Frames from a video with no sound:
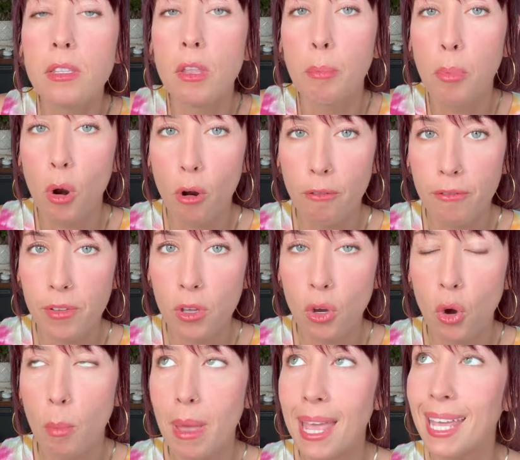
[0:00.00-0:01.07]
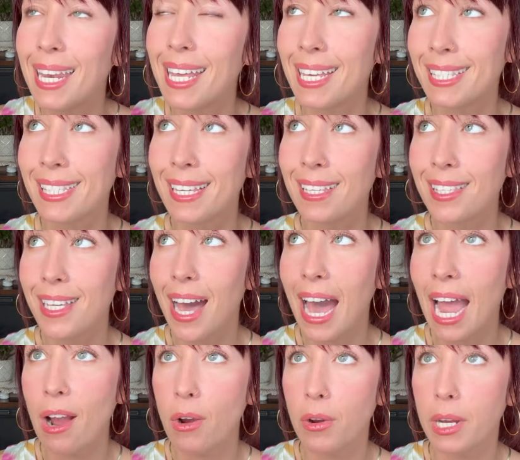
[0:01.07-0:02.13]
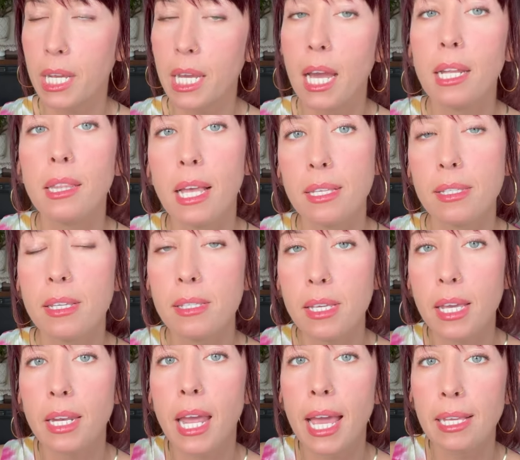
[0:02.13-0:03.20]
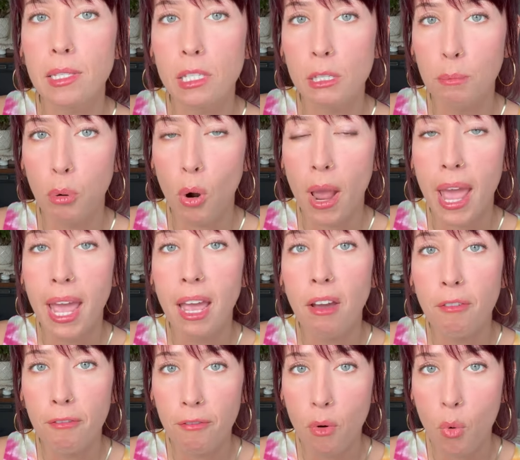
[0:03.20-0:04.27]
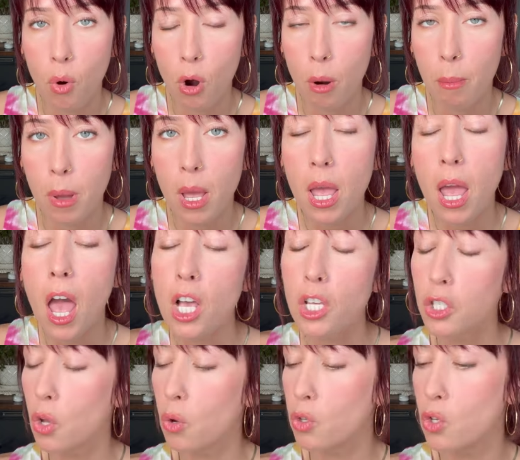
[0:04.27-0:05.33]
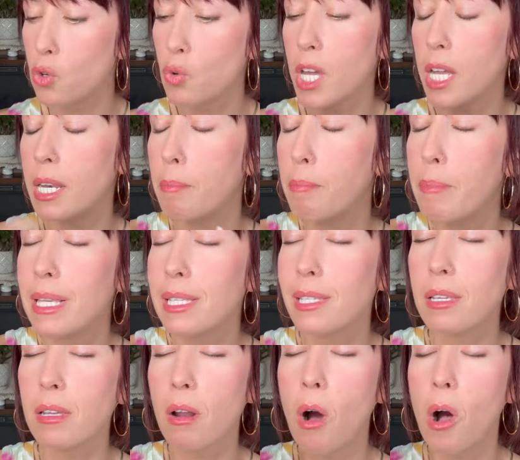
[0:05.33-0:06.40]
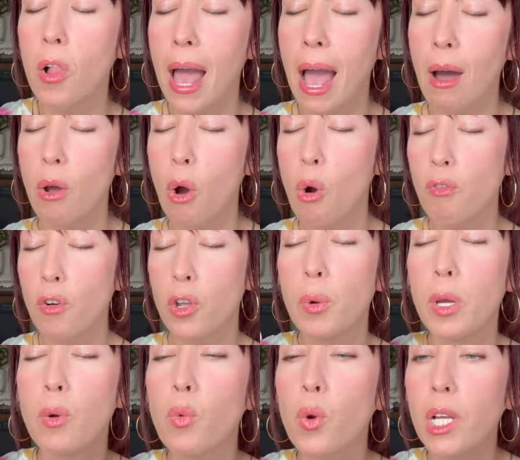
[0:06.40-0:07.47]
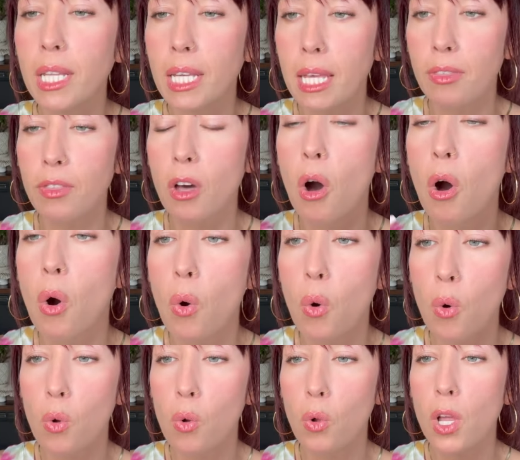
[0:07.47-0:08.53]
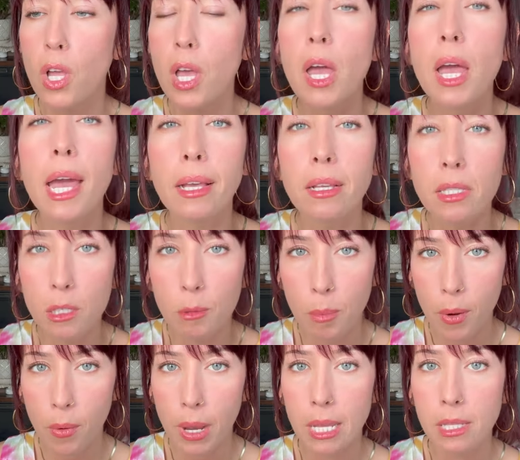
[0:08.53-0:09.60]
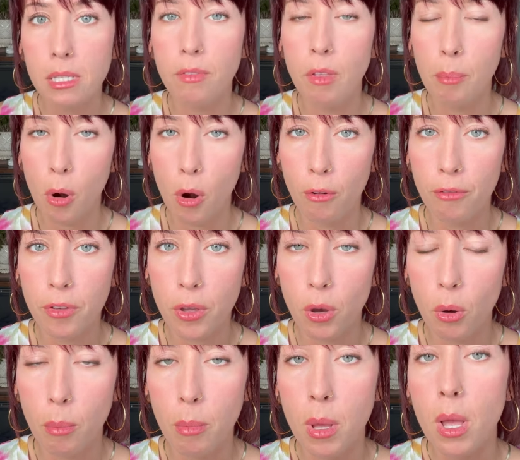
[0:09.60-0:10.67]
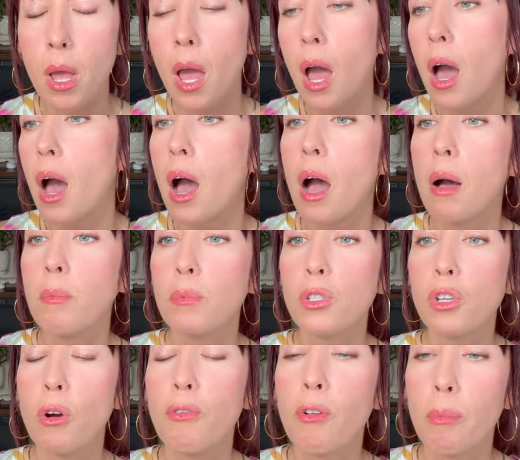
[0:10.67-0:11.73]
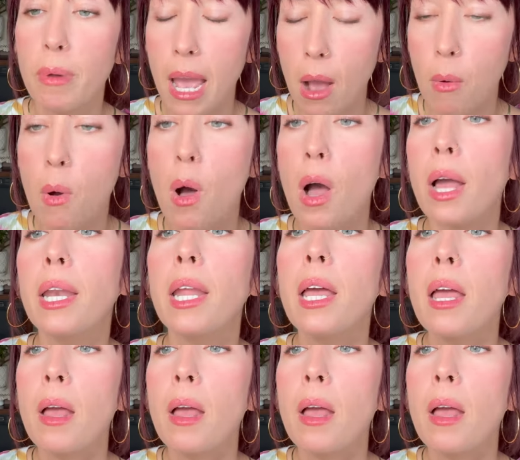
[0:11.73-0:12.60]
the perfume in its entirety unless it's in a spray form. So you can mist it all out over you and really get the whole experience of the perfume. Um, so from now on,